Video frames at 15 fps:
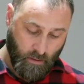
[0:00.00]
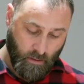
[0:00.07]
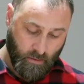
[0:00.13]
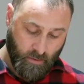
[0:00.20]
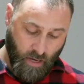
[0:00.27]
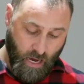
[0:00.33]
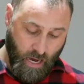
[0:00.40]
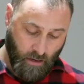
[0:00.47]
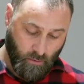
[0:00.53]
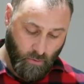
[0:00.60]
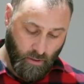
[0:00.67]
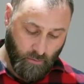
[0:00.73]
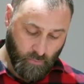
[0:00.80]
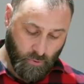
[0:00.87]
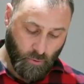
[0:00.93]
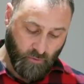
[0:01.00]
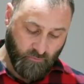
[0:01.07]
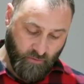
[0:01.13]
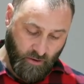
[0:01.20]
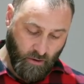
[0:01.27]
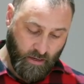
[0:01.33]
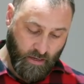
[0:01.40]
The aqua and blue are
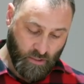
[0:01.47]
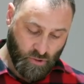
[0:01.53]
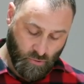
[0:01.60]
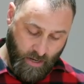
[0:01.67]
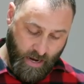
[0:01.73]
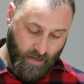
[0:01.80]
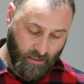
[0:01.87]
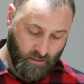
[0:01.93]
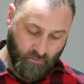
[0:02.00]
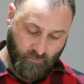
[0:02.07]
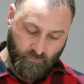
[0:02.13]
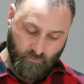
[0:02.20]
very attractive.